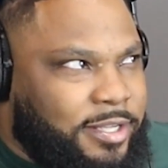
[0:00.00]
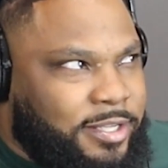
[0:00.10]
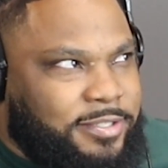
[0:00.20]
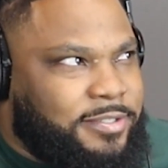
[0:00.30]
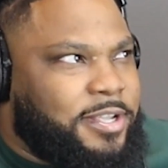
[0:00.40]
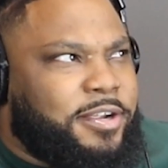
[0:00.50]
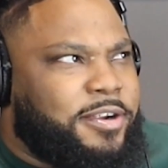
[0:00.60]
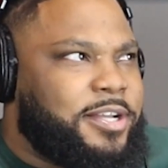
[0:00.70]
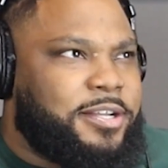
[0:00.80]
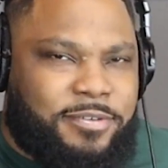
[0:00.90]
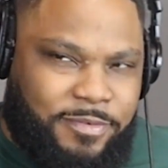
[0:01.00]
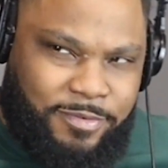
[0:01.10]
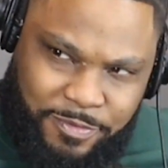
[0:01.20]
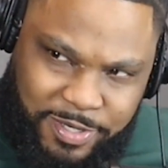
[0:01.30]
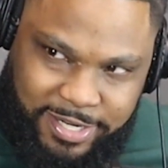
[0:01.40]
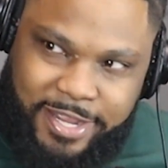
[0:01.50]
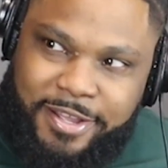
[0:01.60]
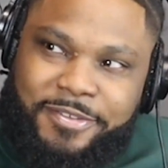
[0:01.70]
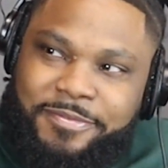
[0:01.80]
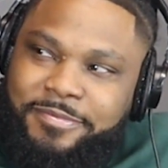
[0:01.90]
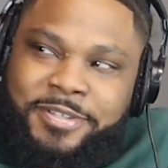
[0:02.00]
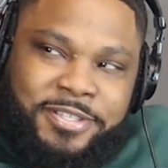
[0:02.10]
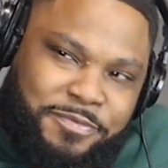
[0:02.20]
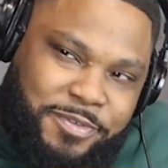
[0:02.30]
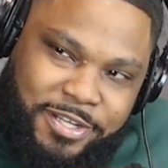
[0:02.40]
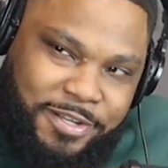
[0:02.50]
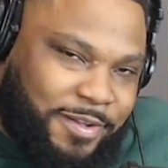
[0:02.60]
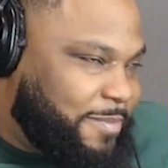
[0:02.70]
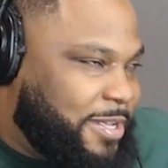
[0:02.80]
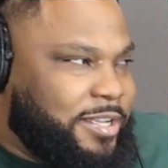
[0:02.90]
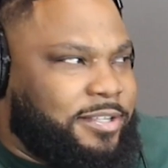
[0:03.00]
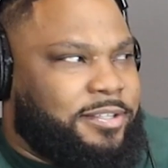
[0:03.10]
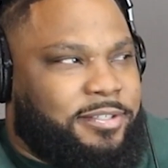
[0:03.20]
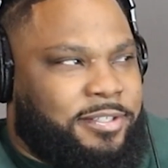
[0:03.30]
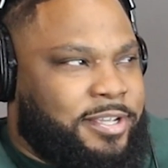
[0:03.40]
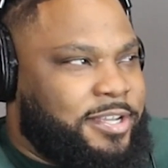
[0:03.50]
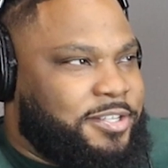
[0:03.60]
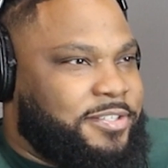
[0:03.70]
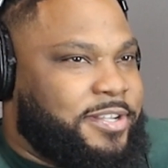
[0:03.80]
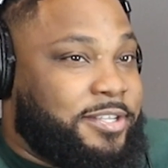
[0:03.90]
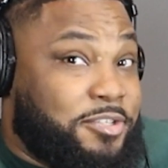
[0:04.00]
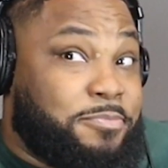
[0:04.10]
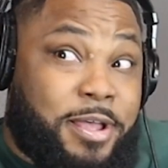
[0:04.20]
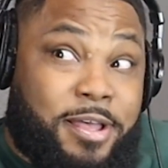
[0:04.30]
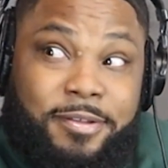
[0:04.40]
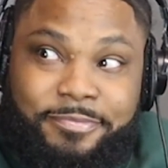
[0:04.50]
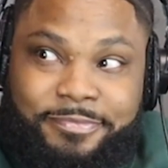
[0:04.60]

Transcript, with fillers: is there a Wendell? Is this Wendell? I'm like, yeah. She's like, Shema.